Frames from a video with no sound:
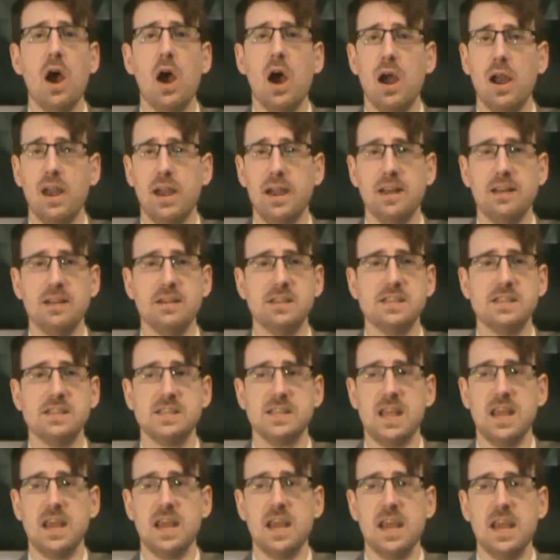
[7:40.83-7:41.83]
I didn't
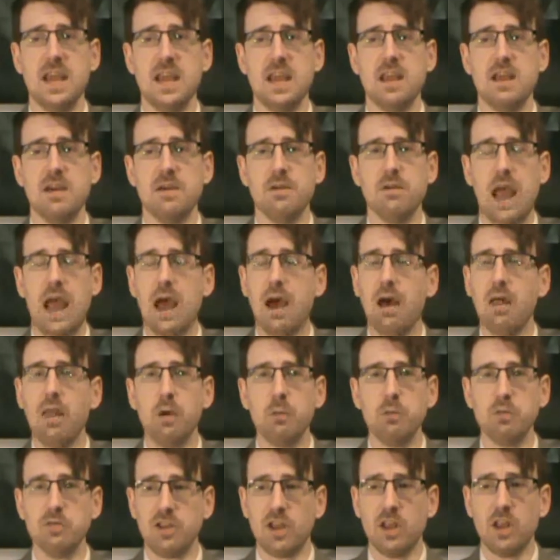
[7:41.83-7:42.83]
see how
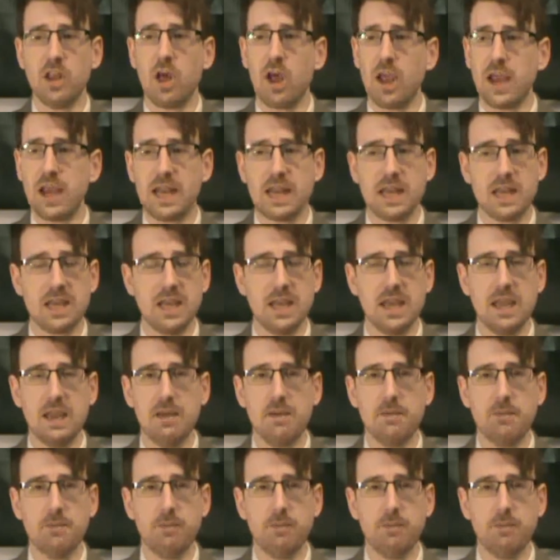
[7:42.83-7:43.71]
that was likely